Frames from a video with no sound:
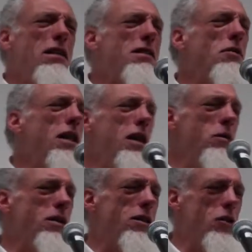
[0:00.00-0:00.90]
So then he
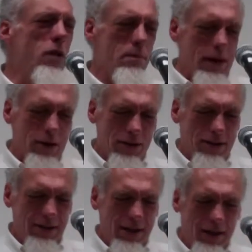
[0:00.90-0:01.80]
was too embarrassed
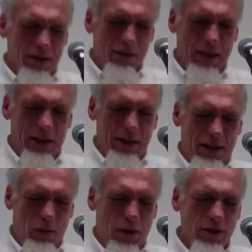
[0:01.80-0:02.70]
to tell them that he
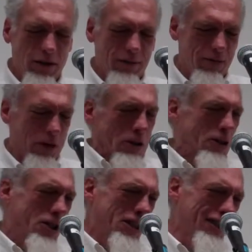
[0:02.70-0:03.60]
wasn't a
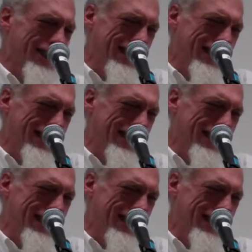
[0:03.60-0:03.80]
virgin.